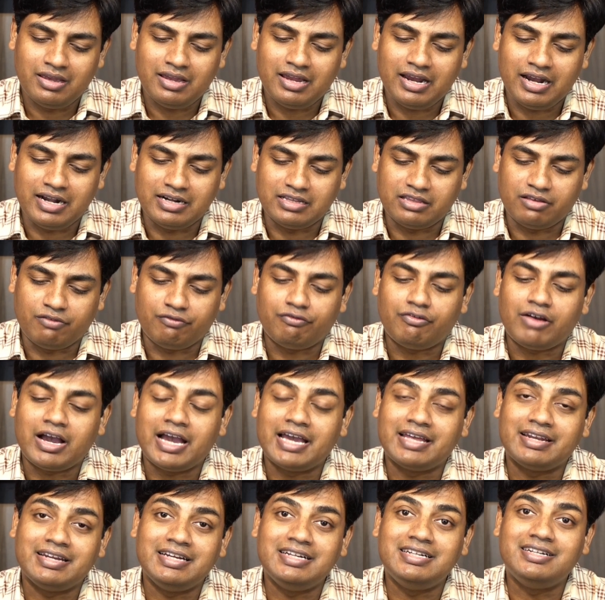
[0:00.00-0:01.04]
at the
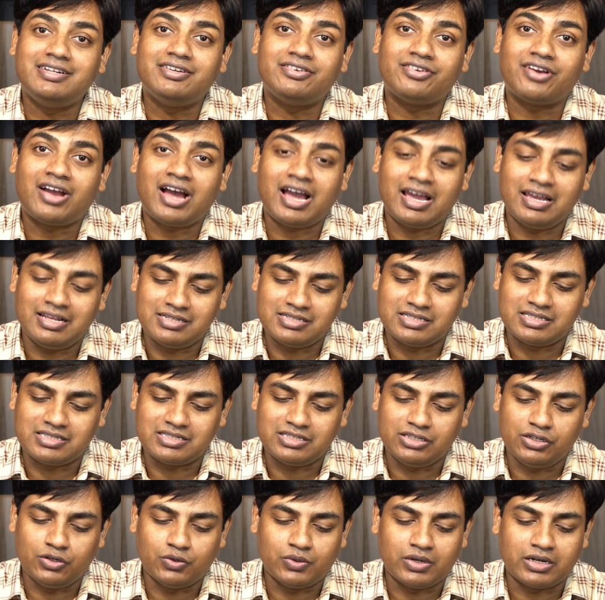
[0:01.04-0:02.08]
fiery trials
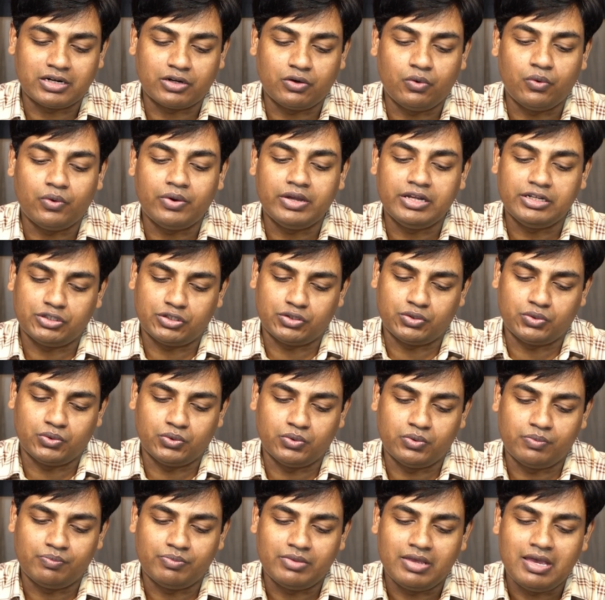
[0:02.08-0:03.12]
you are going
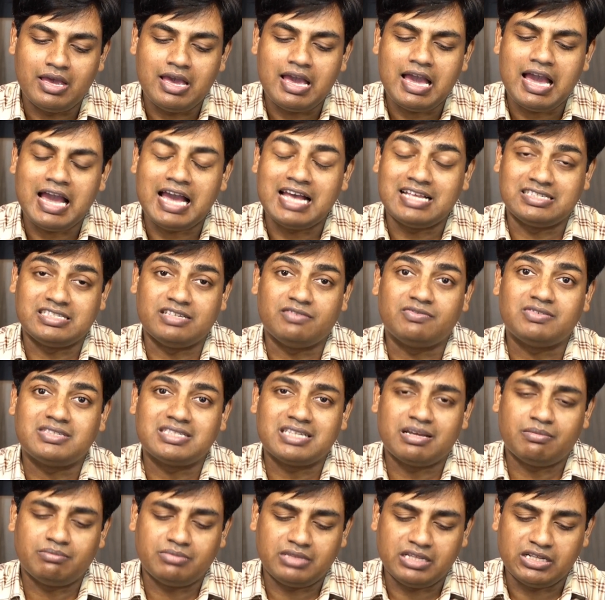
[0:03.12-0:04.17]
through, as if
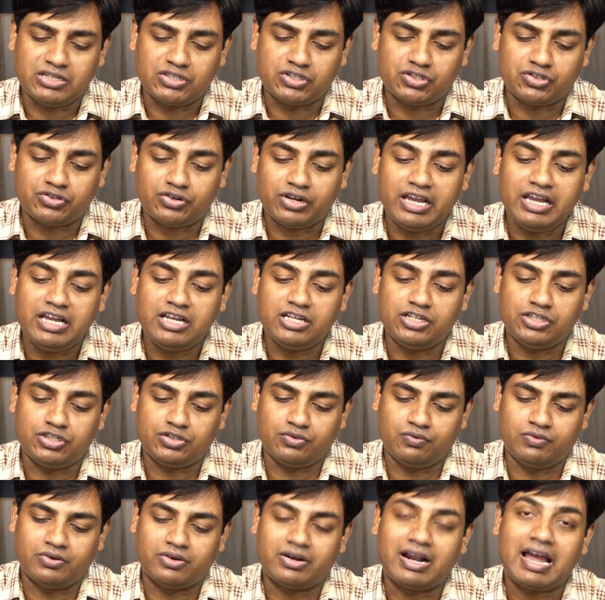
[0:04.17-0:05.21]
something strange
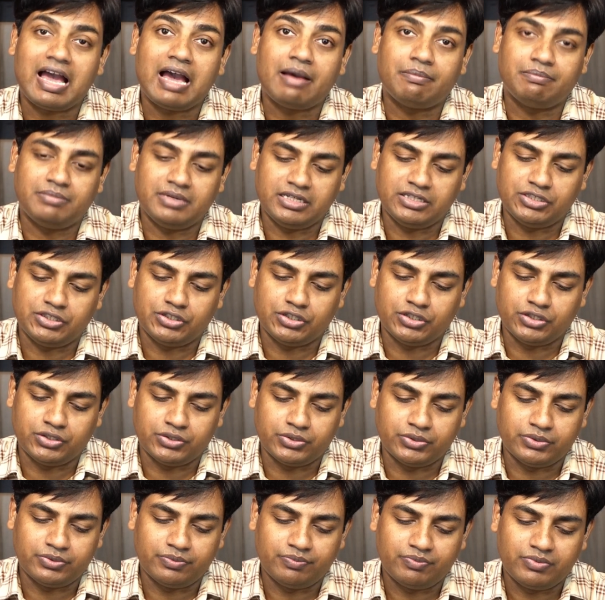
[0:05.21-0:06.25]
were happening to
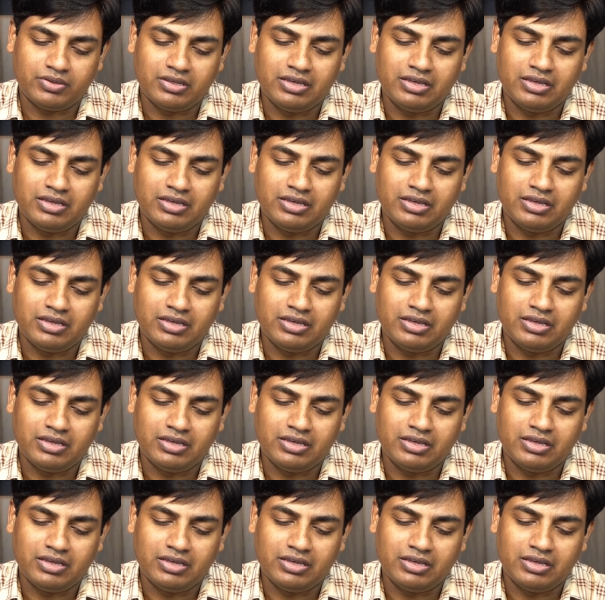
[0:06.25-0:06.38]
you.